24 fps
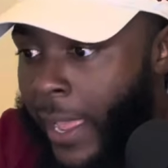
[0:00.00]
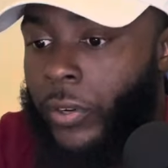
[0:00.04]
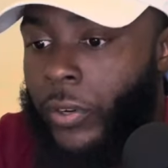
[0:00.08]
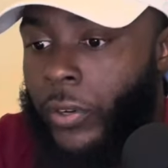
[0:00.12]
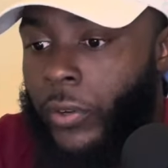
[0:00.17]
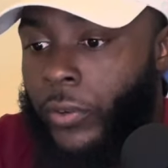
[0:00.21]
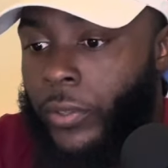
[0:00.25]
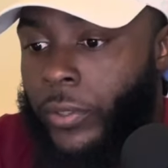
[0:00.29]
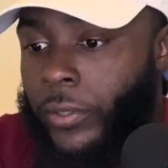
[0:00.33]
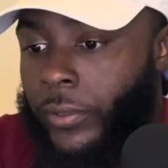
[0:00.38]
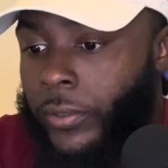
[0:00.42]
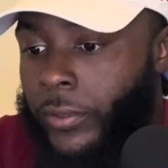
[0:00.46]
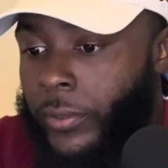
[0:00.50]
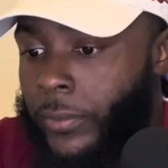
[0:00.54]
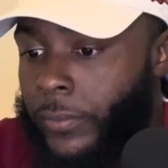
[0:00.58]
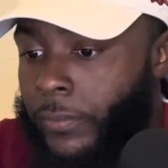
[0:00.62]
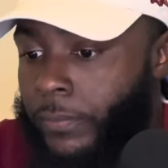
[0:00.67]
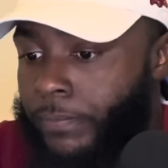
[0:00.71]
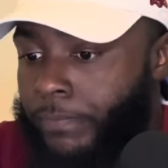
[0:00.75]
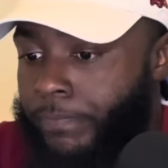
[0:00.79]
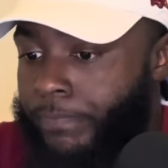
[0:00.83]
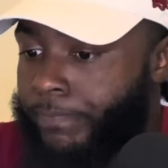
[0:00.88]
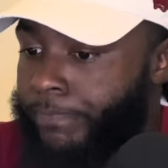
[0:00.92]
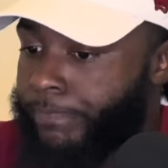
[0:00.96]
You know,
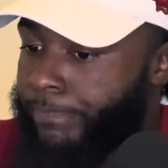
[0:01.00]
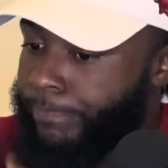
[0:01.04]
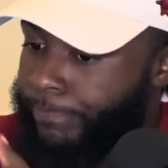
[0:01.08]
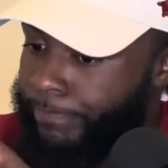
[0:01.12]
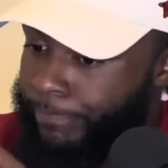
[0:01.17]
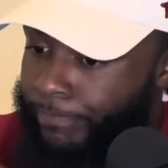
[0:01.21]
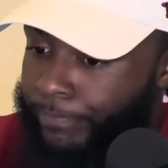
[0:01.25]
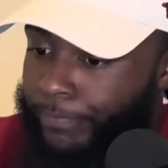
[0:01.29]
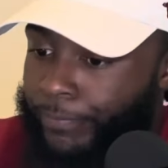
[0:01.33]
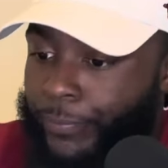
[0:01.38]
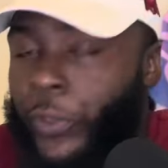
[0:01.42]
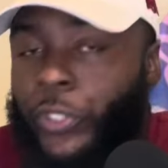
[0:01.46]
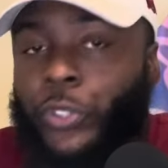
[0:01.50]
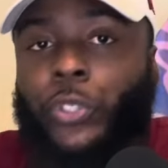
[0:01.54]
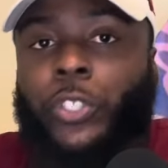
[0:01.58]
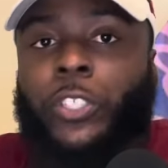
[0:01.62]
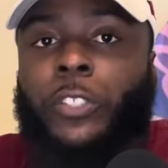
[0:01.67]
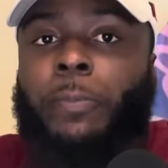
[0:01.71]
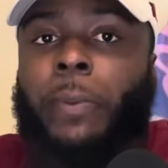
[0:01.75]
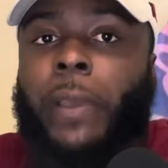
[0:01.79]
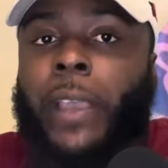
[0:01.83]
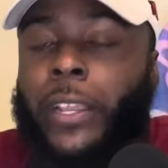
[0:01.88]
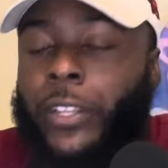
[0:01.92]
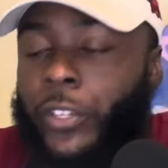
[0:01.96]
um, what you
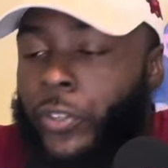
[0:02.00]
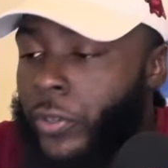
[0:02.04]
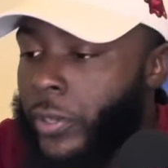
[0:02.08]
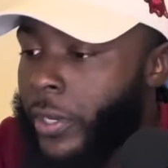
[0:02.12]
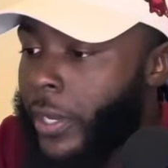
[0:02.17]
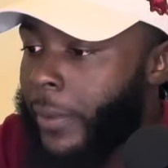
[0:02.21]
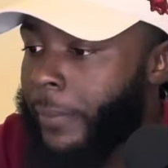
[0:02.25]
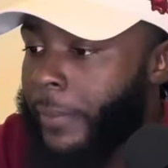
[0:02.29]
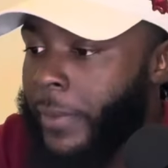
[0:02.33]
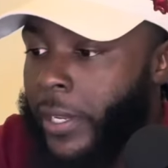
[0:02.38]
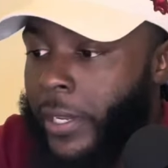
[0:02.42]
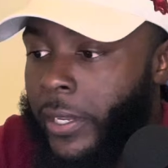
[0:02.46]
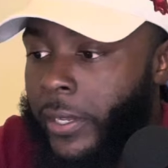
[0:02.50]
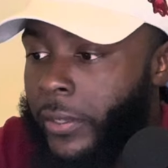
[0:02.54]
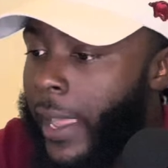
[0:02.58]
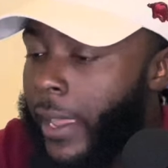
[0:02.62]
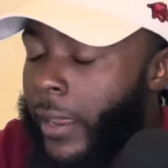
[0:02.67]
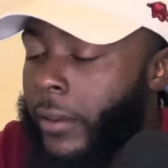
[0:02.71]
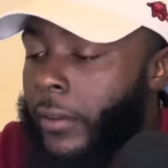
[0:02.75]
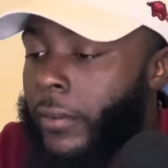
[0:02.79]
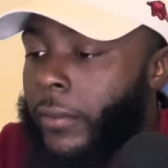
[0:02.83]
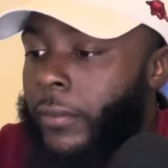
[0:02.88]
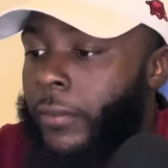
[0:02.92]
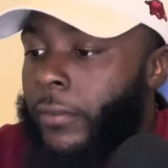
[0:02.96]
expect? You, I mean,
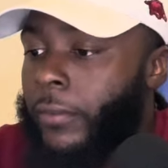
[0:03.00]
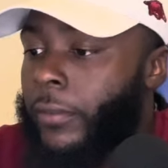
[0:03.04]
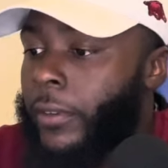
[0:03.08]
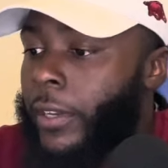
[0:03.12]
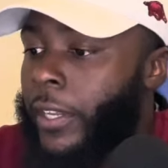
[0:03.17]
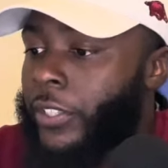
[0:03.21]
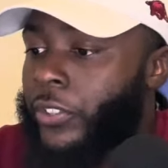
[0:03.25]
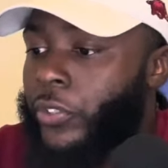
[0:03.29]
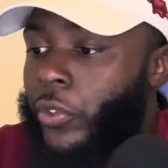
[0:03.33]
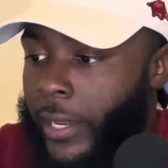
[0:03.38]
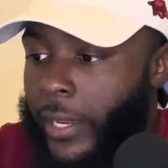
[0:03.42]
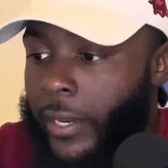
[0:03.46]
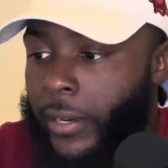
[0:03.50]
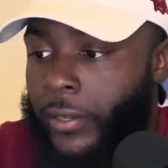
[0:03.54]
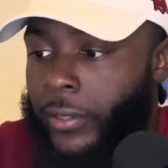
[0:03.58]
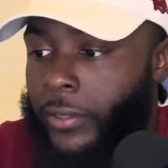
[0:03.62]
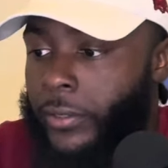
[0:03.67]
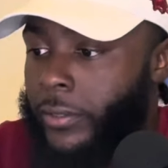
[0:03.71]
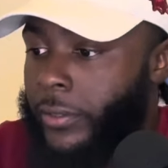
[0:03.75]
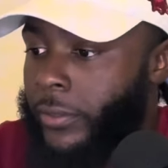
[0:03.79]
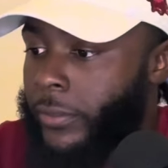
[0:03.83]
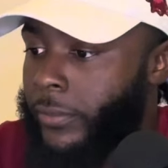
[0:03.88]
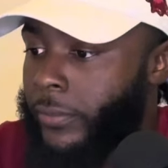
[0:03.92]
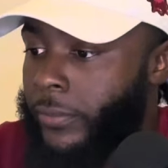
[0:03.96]
they start. You
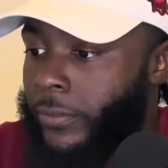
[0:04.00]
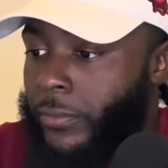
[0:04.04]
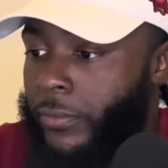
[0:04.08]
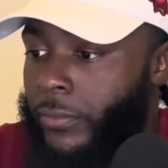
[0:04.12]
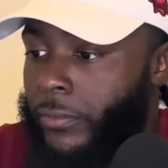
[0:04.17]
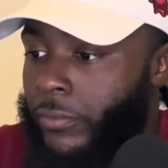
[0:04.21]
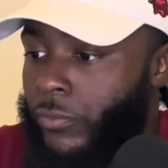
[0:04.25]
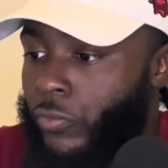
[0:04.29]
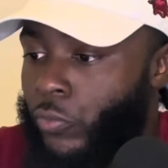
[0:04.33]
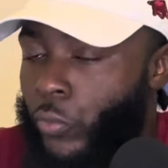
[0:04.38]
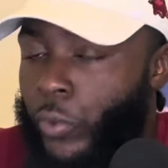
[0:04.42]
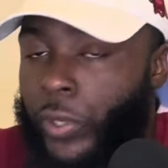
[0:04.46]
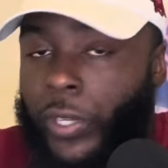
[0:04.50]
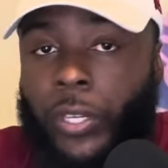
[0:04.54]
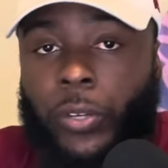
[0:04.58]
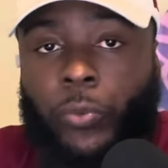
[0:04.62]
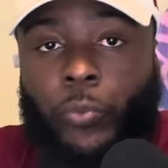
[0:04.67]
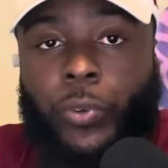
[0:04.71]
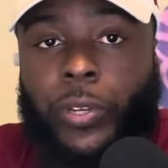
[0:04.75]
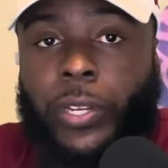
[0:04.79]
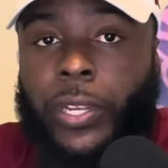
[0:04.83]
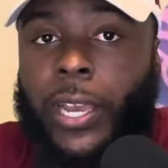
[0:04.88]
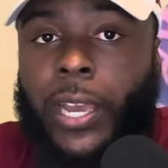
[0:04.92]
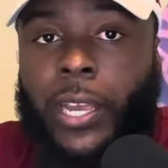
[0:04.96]
know, we
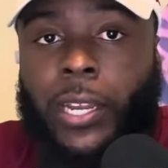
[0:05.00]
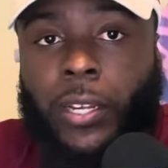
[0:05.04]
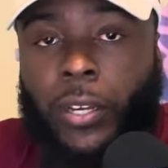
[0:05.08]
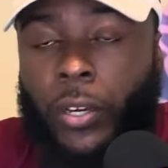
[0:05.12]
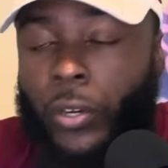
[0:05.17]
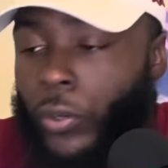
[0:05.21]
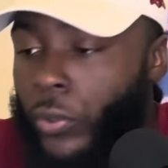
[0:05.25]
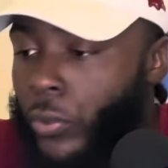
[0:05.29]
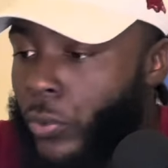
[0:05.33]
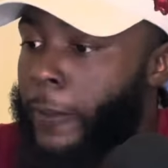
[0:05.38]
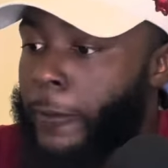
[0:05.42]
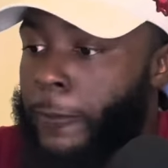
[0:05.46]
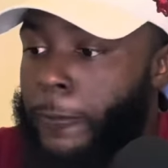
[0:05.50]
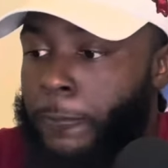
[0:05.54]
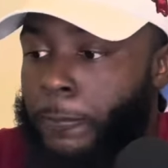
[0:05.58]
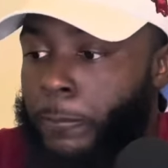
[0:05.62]
we got cold.